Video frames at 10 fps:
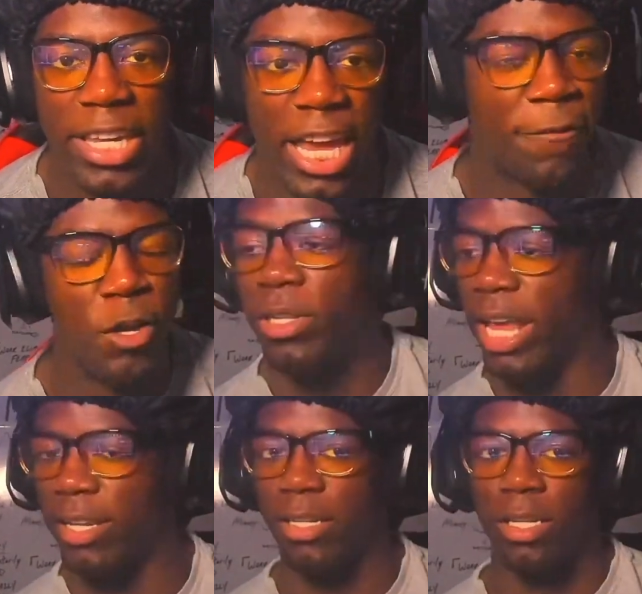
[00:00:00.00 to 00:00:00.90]
If you
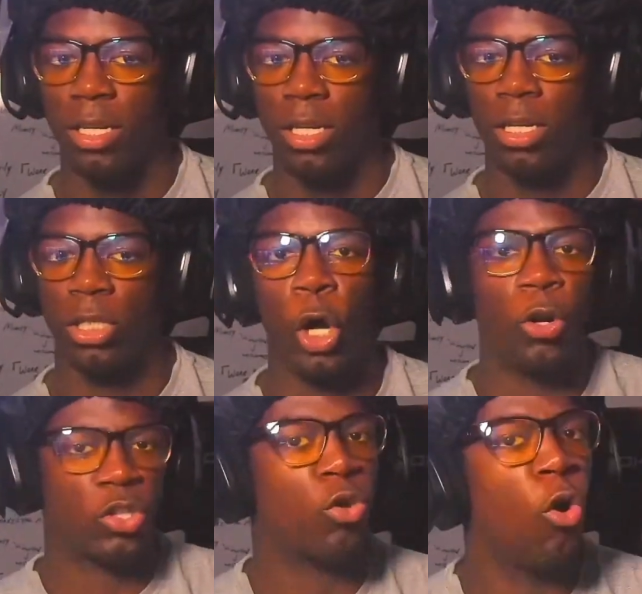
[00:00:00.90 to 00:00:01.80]
didn't go
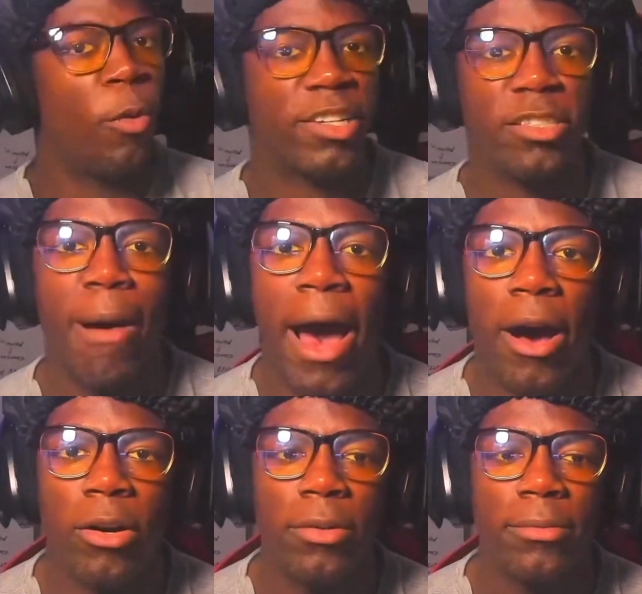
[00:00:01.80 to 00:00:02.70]
to school with a
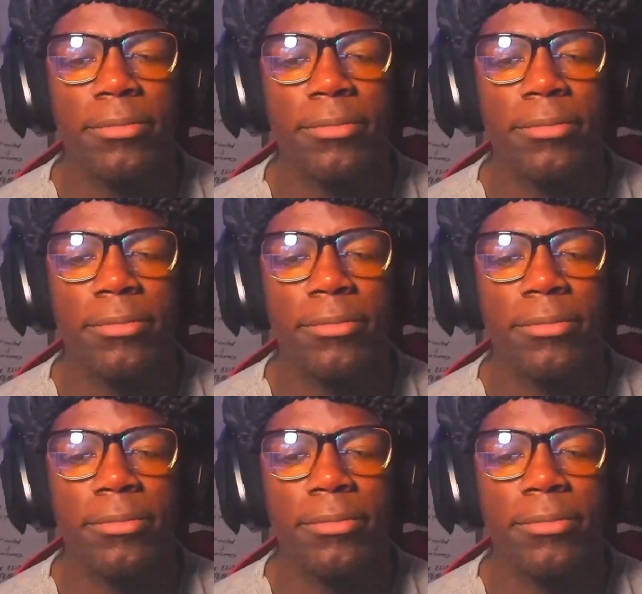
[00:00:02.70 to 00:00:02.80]
smile,